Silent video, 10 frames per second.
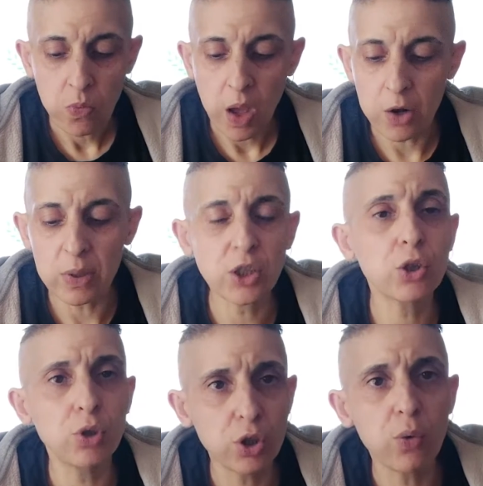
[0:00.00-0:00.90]
And I went, so
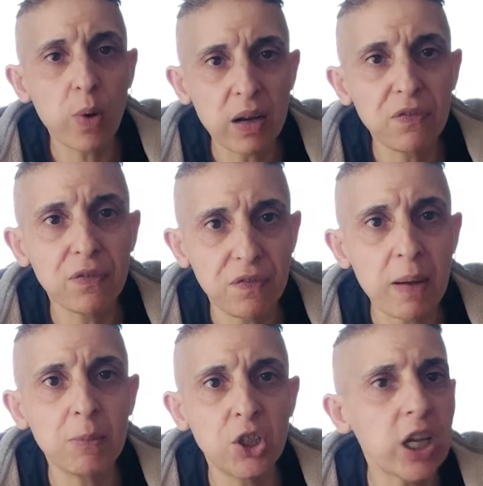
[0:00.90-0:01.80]
is your wife and
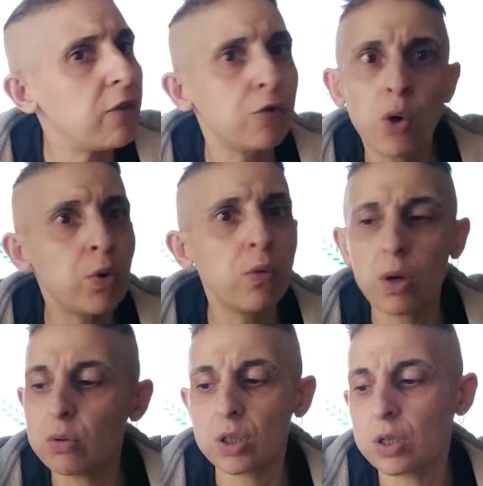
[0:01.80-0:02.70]
family safe? No,
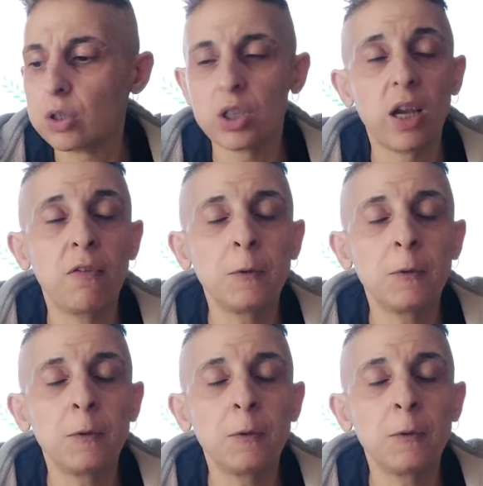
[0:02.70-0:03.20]
they're not safe.